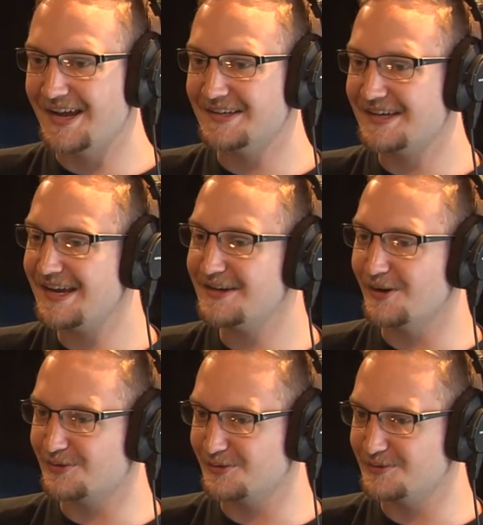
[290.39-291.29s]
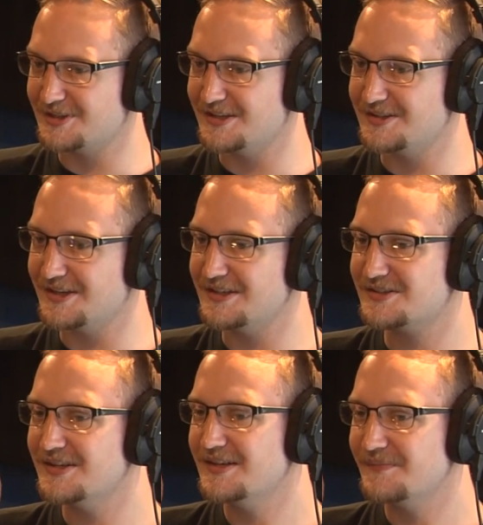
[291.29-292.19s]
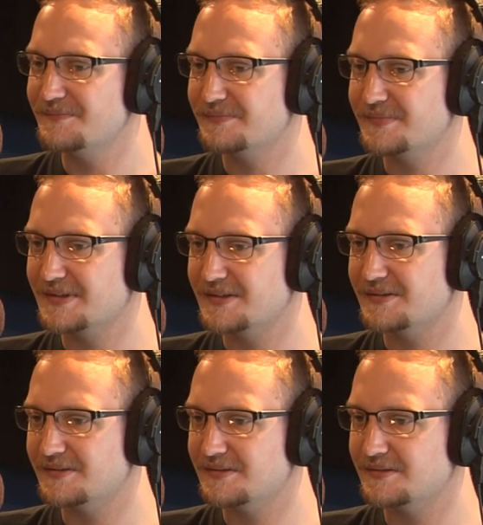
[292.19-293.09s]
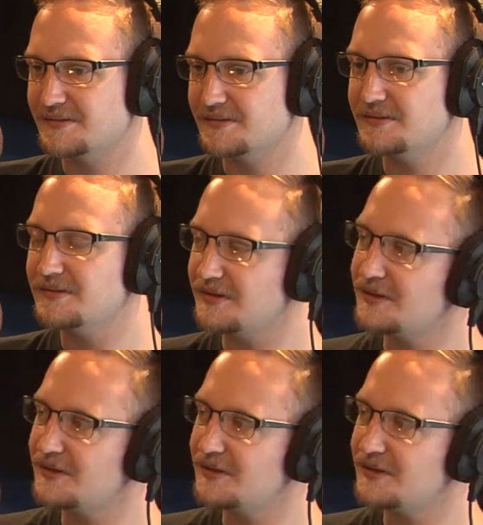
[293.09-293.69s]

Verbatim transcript: and can go through 10 There'll tickets. be a price for for yeah, extra tickets. You can buy yeah.